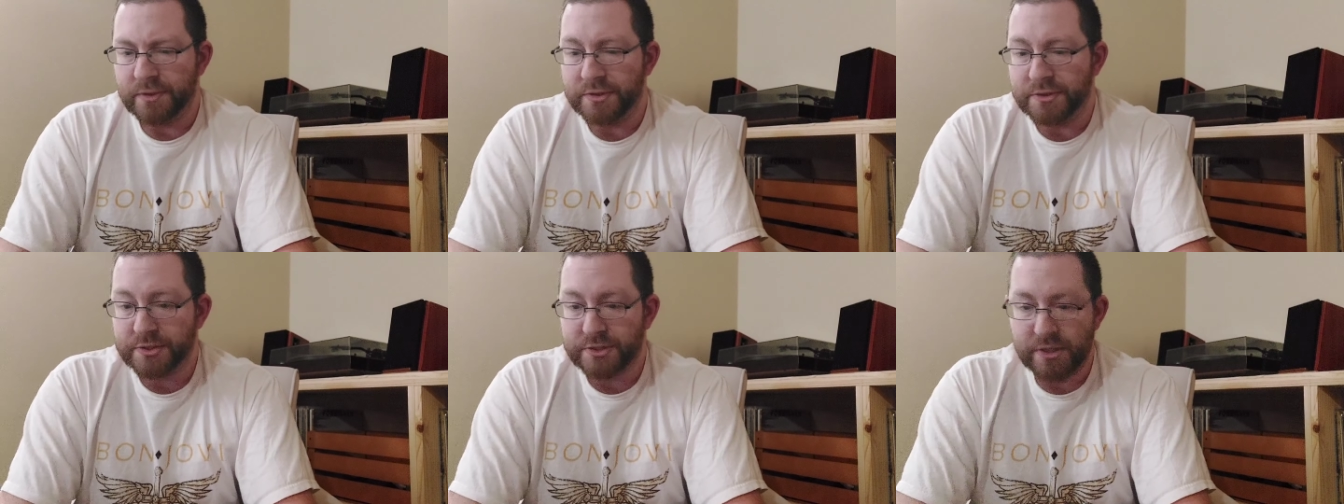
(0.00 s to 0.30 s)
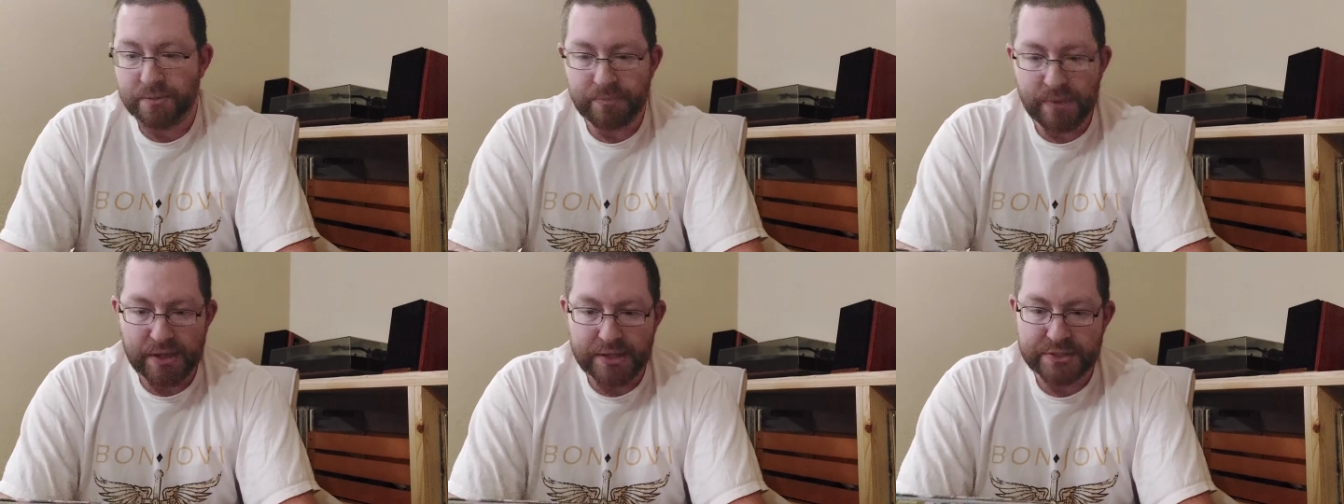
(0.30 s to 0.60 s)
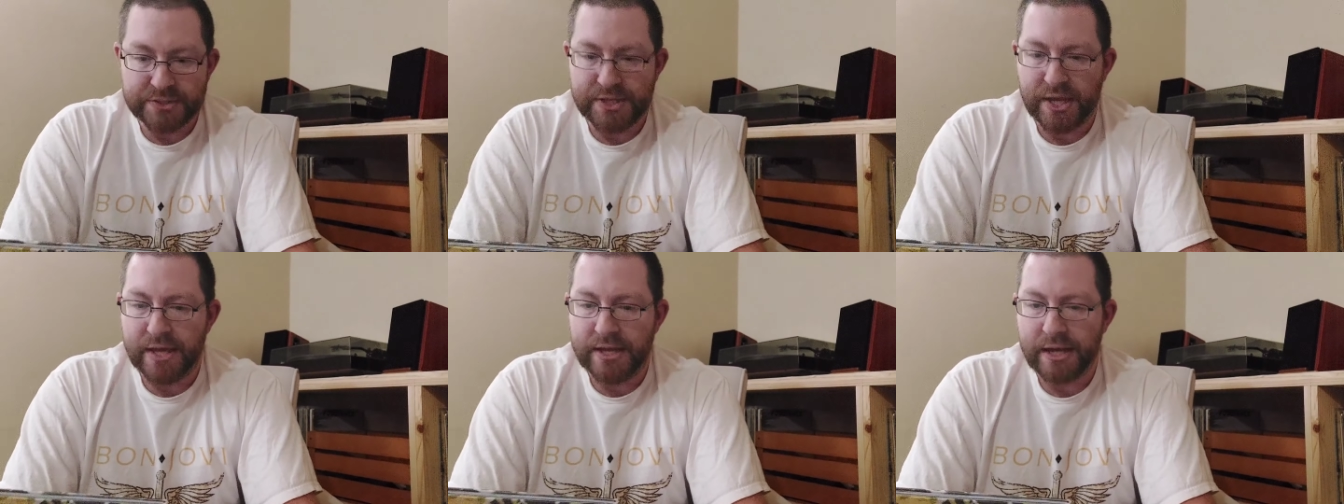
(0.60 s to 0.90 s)
some
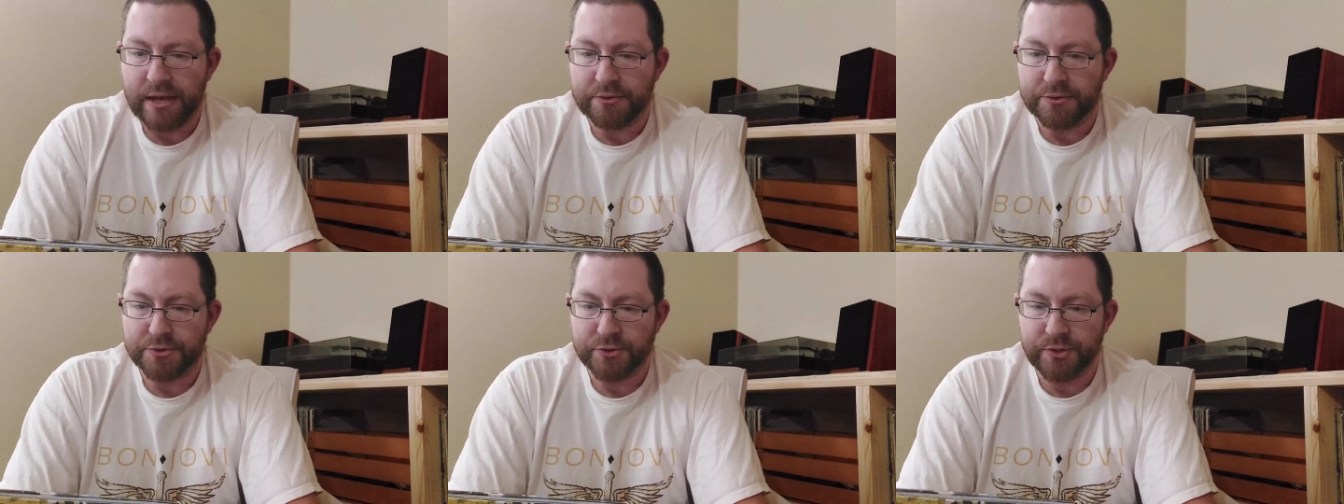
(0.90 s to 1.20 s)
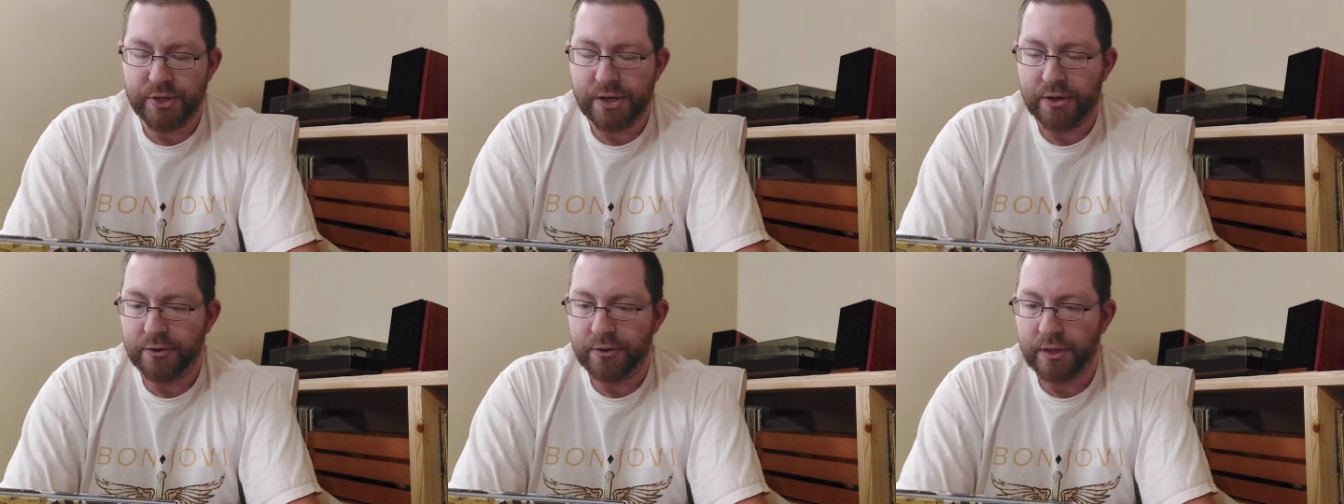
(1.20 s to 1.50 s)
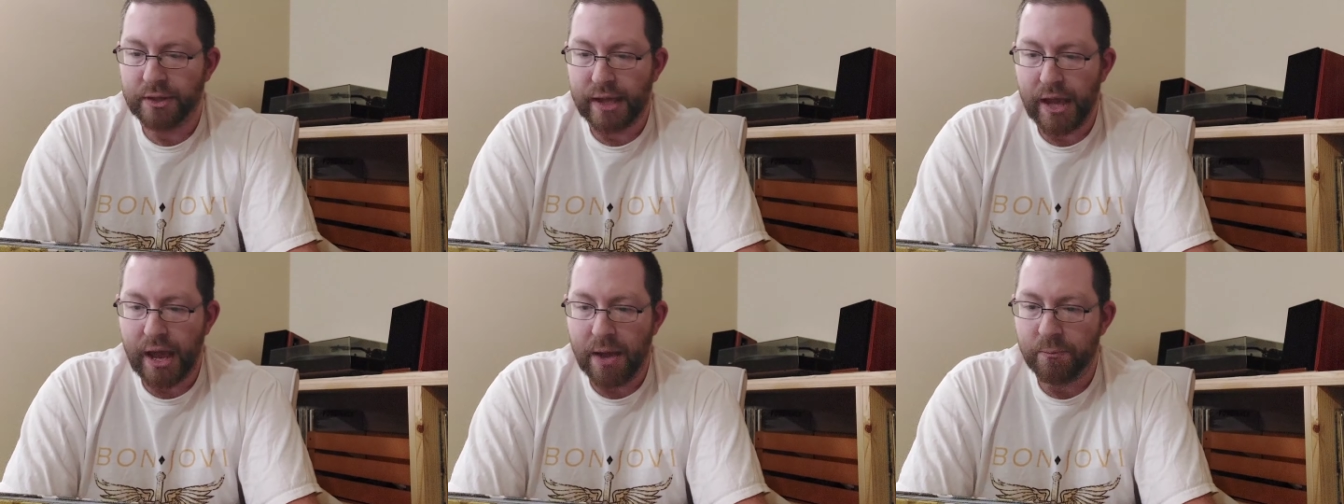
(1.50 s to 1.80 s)
nice standouts on here
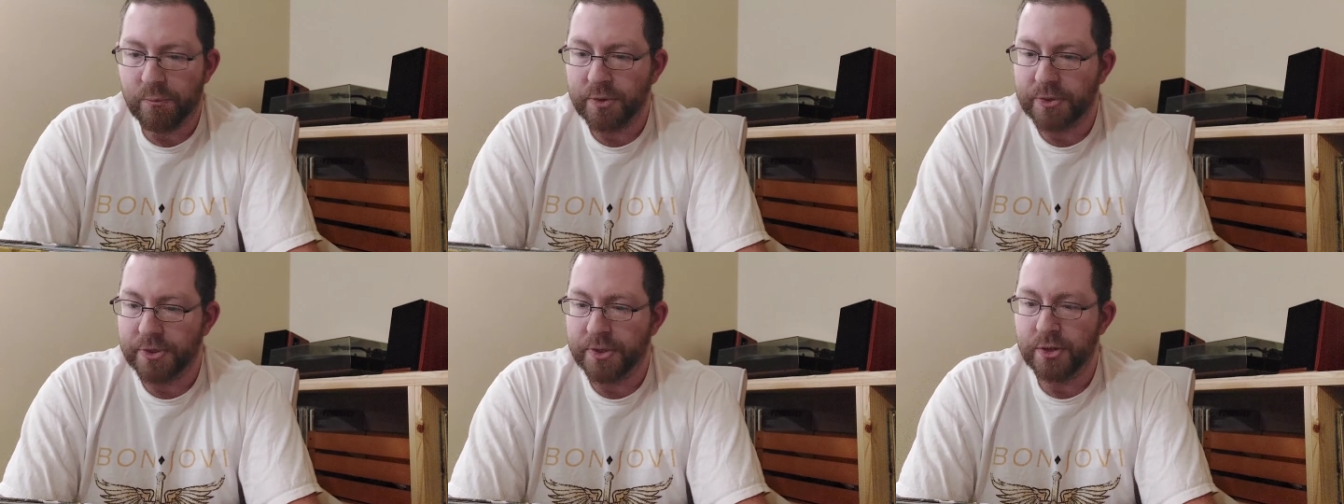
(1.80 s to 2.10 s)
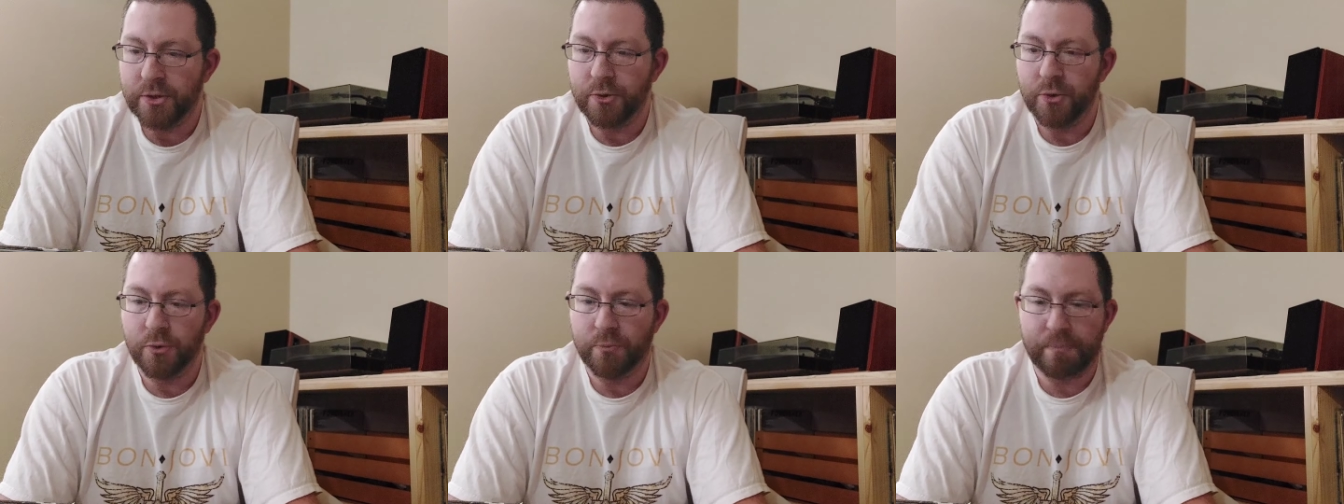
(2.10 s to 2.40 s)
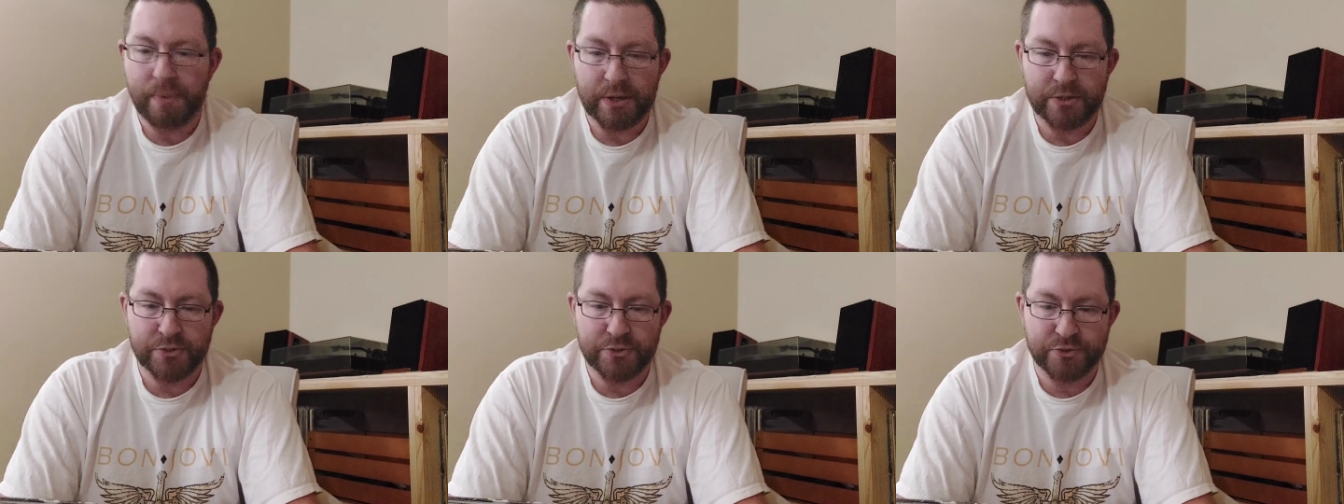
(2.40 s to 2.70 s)
like I'm With You,
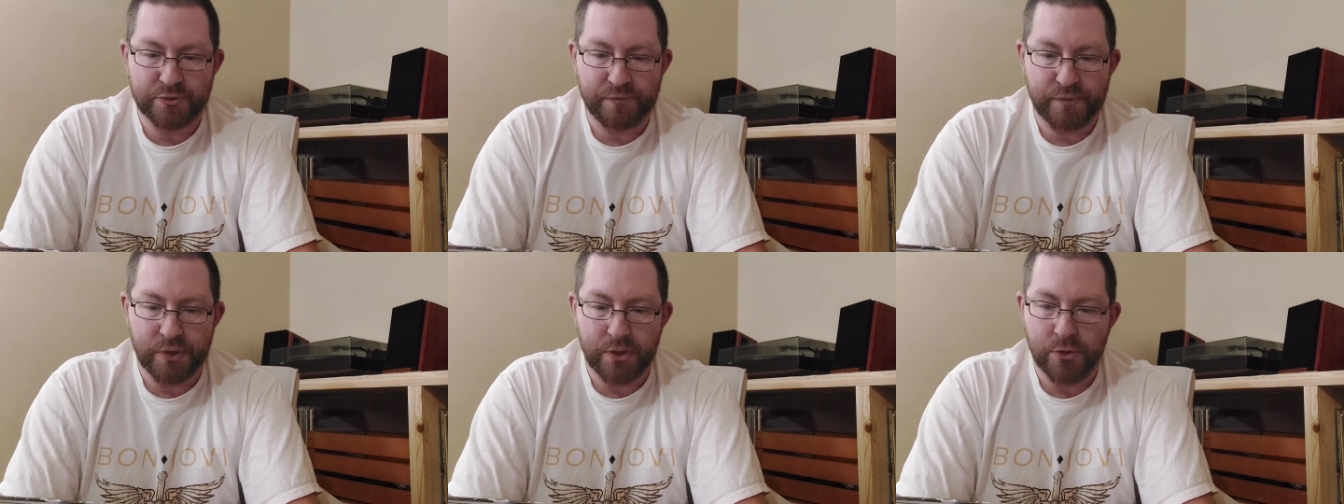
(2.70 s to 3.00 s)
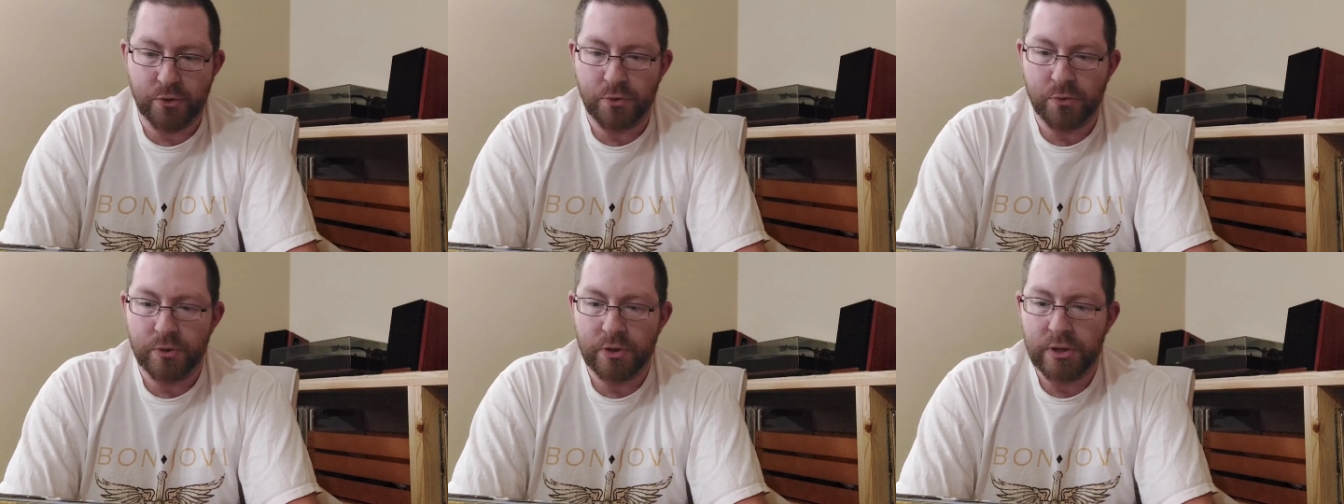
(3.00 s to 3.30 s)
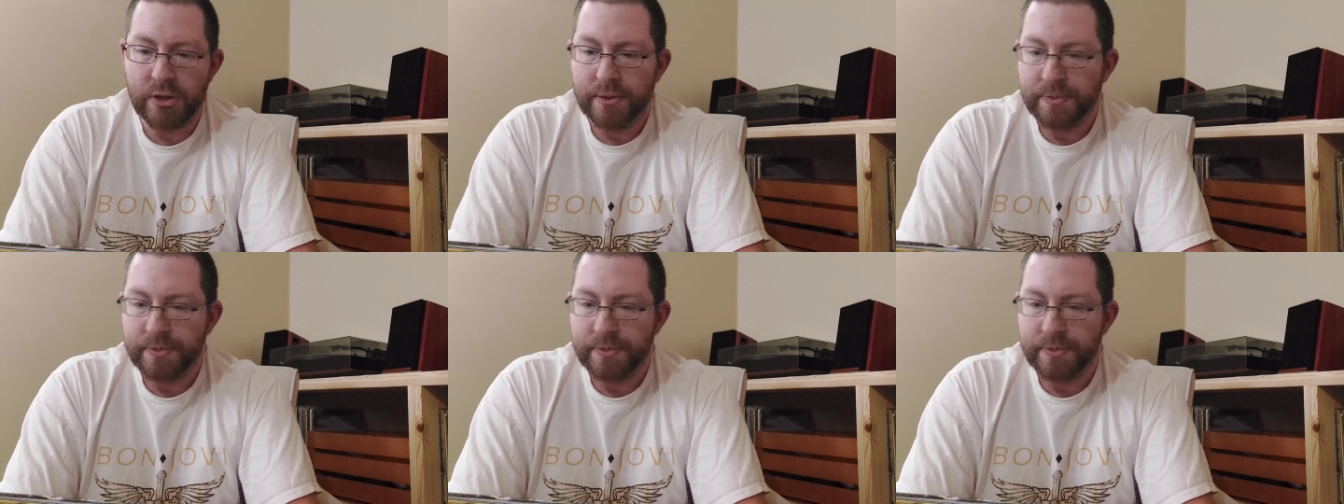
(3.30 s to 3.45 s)
Pictures of You,